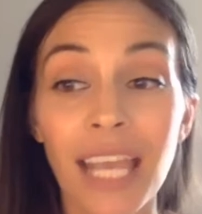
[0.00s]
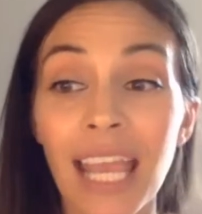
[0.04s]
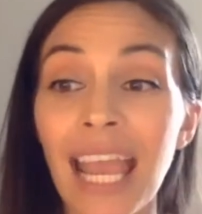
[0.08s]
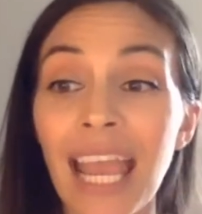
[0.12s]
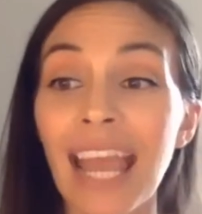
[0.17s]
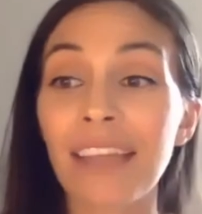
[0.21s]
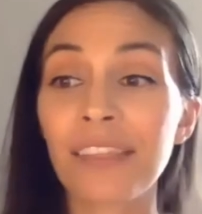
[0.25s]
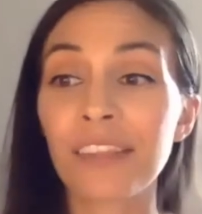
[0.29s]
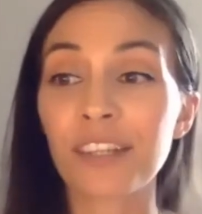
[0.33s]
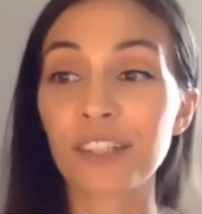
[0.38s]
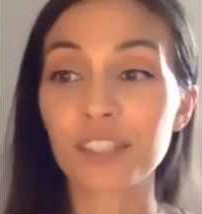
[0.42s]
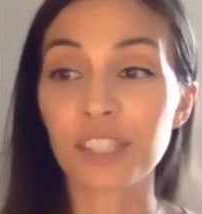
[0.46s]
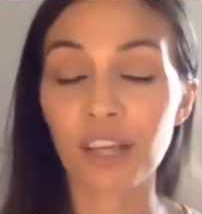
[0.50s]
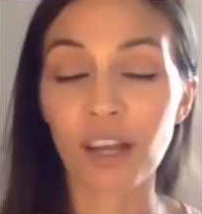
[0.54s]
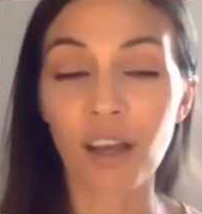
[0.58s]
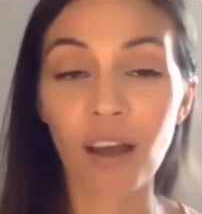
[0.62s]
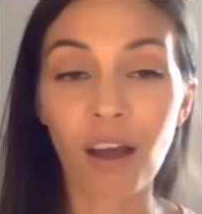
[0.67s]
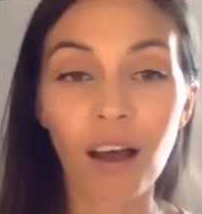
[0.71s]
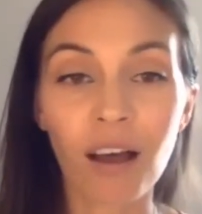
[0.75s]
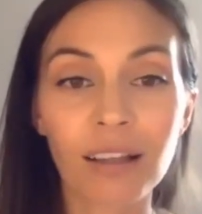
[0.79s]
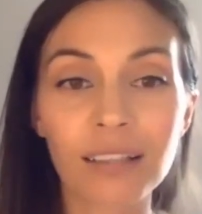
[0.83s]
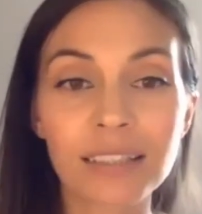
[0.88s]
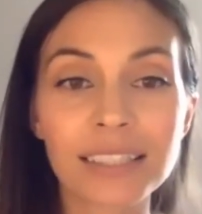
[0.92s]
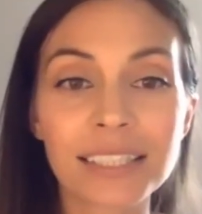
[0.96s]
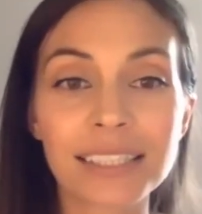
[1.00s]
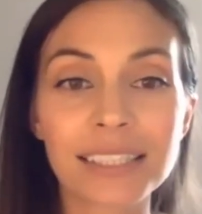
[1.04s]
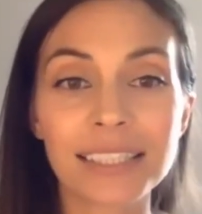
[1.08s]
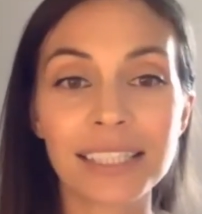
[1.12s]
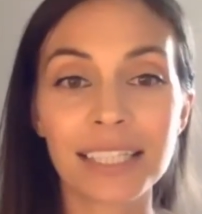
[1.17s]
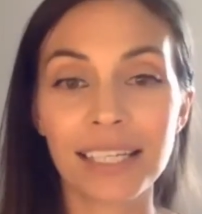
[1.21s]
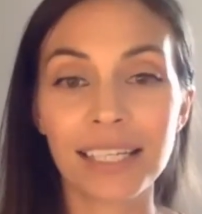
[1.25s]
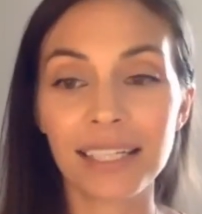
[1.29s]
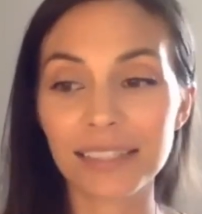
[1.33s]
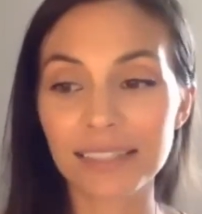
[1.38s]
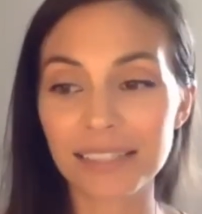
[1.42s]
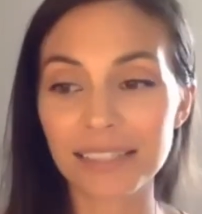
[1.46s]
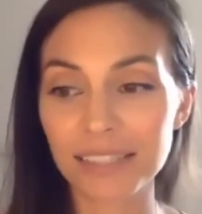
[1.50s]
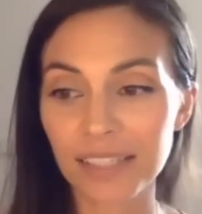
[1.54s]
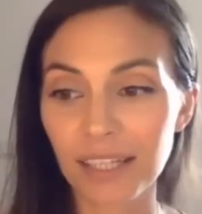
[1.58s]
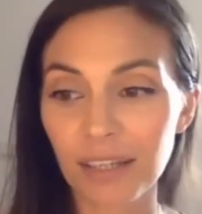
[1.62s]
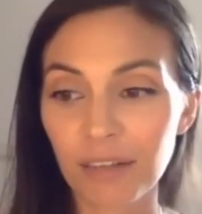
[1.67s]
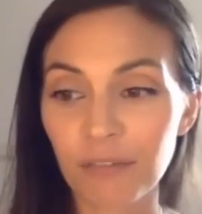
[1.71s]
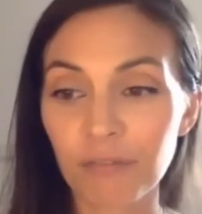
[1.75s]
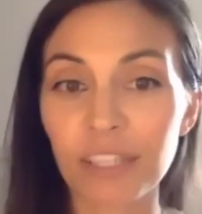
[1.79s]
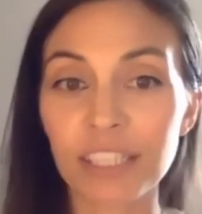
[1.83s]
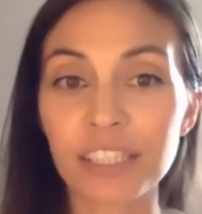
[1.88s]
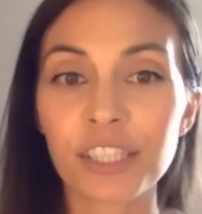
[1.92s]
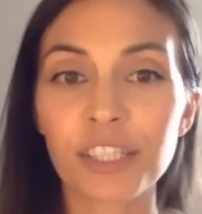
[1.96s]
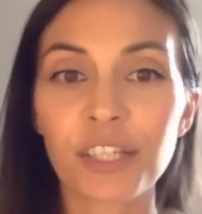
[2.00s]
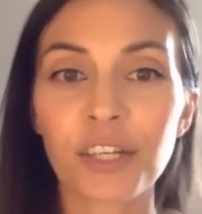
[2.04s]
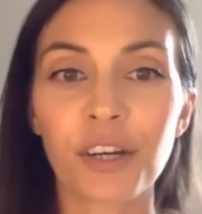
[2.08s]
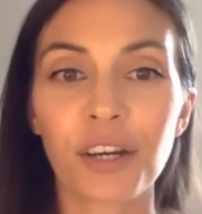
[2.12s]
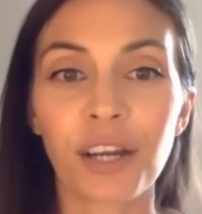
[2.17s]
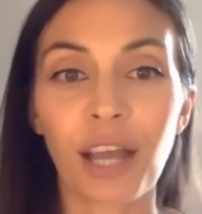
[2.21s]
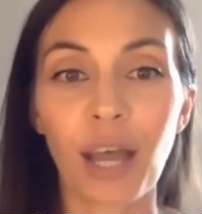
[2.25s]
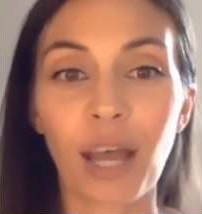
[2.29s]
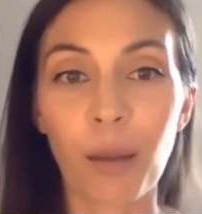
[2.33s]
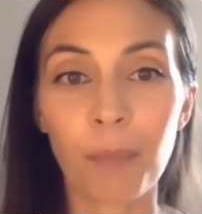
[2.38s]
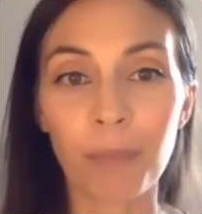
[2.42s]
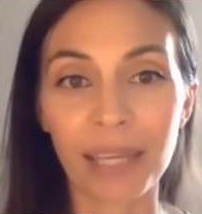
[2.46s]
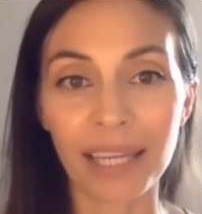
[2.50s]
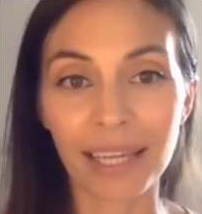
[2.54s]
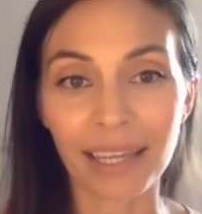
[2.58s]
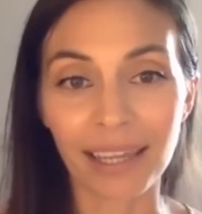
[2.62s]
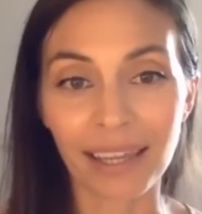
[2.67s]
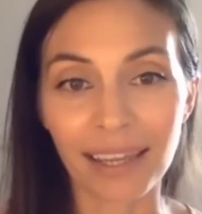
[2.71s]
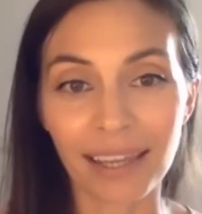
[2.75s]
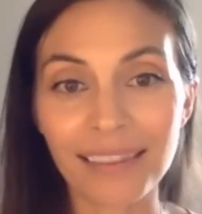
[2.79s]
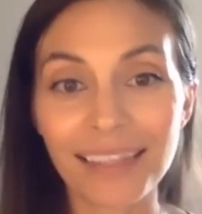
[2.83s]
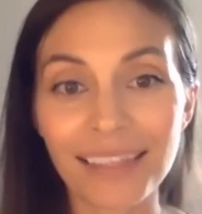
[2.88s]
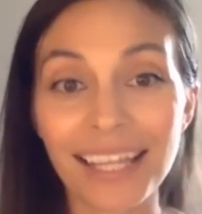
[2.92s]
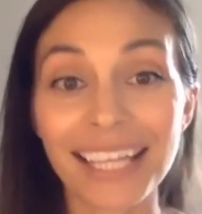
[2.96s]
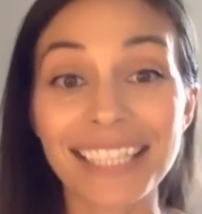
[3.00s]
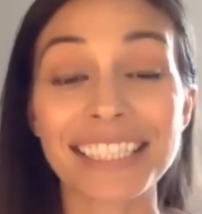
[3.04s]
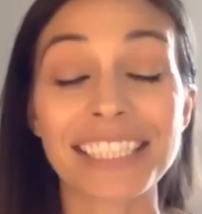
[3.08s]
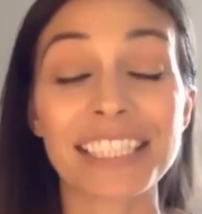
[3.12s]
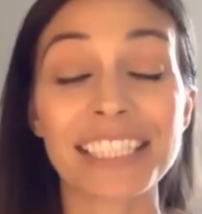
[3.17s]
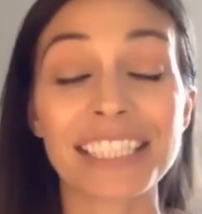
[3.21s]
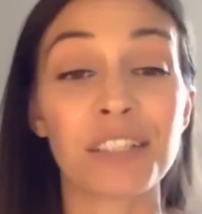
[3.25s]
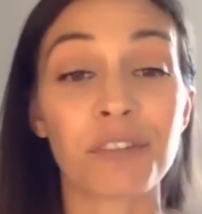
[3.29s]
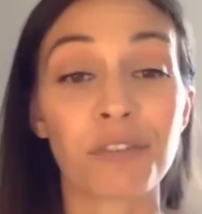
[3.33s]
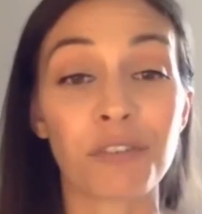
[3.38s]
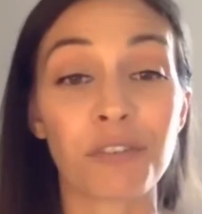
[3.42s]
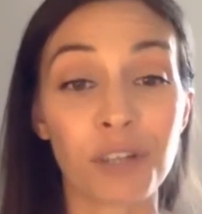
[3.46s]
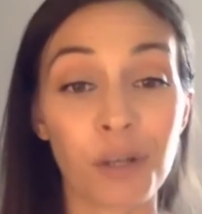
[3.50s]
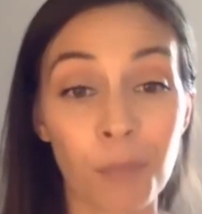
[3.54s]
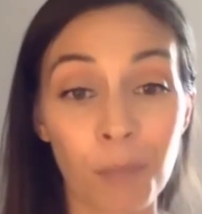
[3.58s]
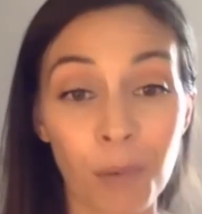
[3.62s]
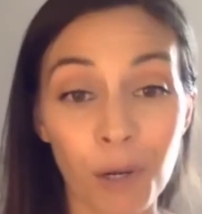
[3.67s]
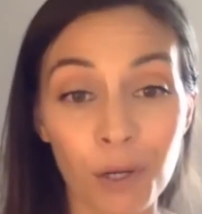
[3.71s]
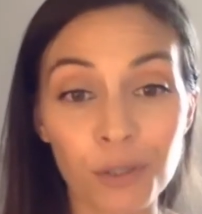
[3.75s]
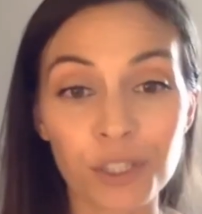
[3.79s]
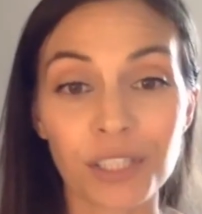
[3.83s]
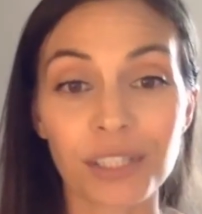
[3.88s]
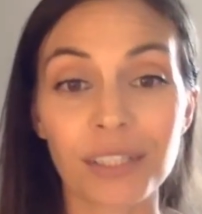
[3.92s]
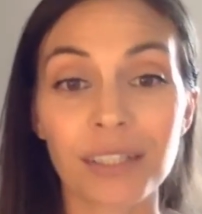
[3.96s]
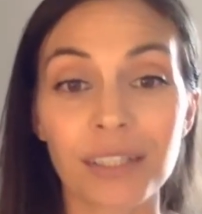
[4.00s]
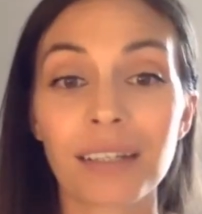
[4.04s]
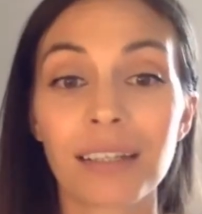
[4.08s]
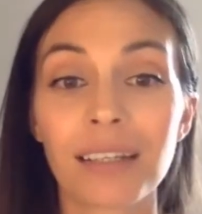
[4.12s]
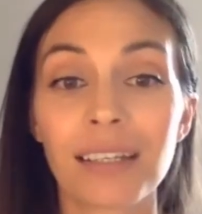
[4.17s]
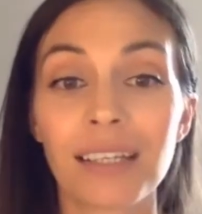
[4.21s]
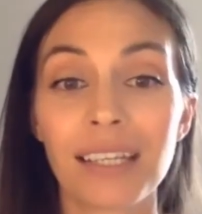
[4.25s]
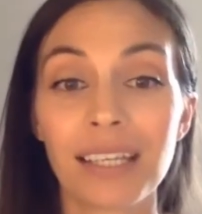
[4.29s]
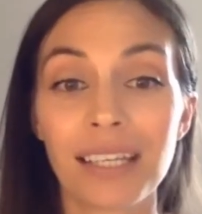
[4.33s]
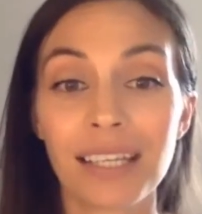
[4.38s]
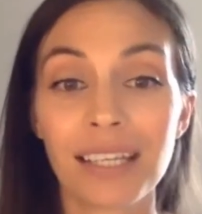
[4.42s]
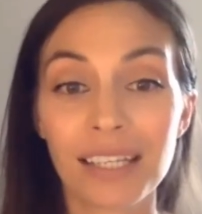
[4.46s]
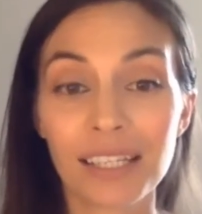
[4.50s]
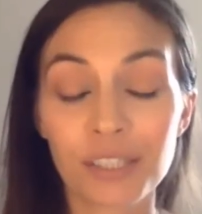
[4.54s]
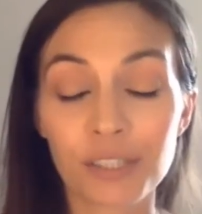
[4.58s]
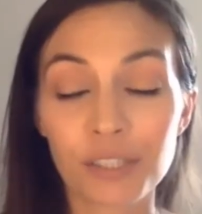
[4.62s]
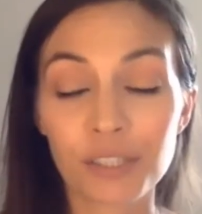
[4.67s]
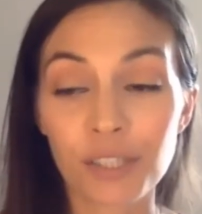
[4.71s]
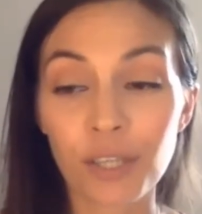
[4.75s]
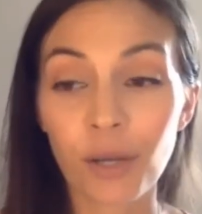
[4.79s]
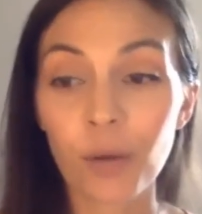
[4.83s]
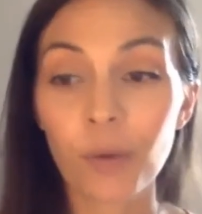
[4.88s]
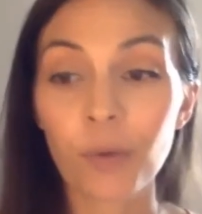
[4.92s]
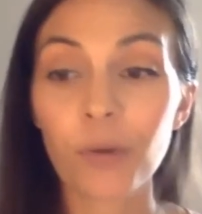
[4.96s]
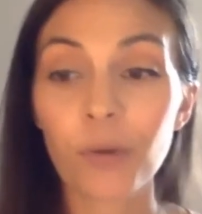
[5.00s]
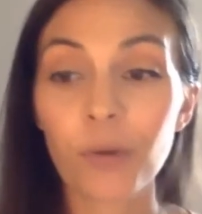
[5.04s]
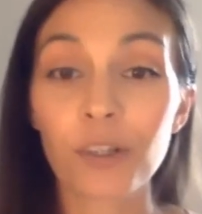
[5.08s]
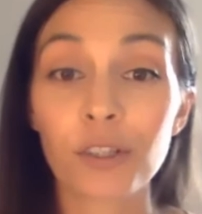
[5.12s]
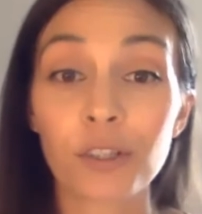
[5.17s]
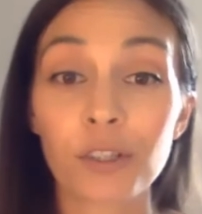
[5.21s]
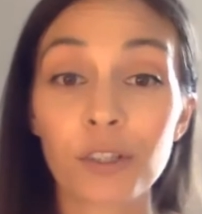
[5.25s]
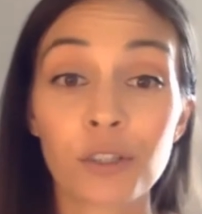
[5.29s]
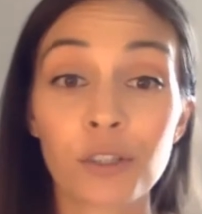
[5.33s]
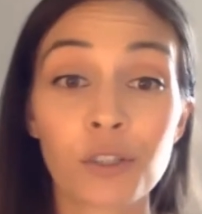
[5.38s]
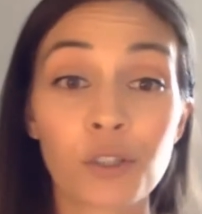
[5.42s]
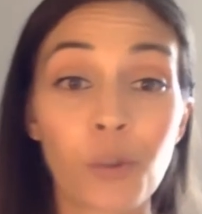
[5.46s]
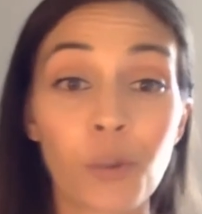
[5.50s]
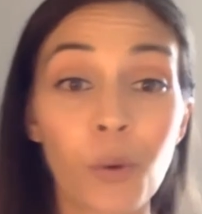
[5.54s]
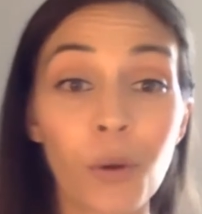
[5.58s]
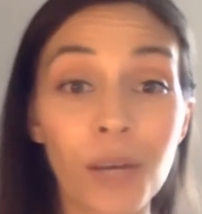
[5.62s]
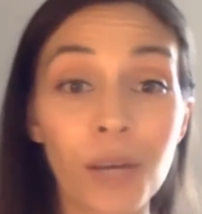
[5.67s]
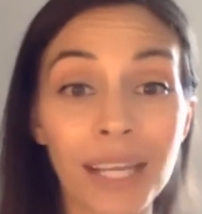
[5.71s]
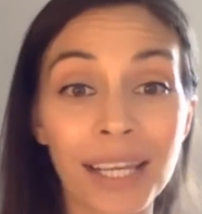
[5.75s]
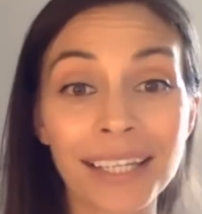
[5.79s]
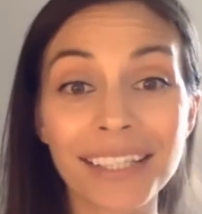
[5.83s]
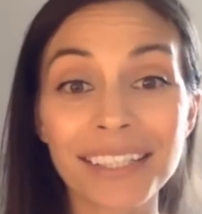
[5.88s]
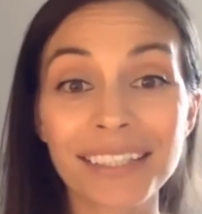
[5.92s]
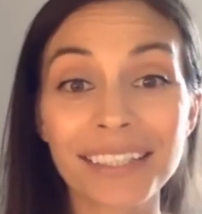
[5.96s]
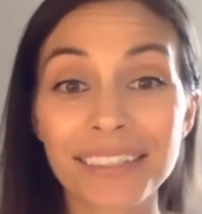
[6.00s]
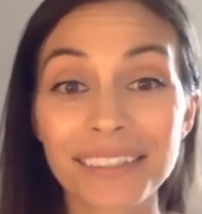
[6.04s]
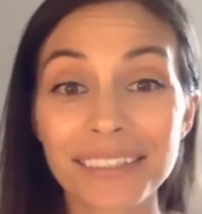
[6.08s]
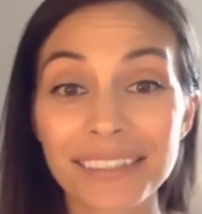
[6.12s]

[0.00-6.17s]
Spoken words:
And there's a constant visitor coming in that's a different emotion. So joy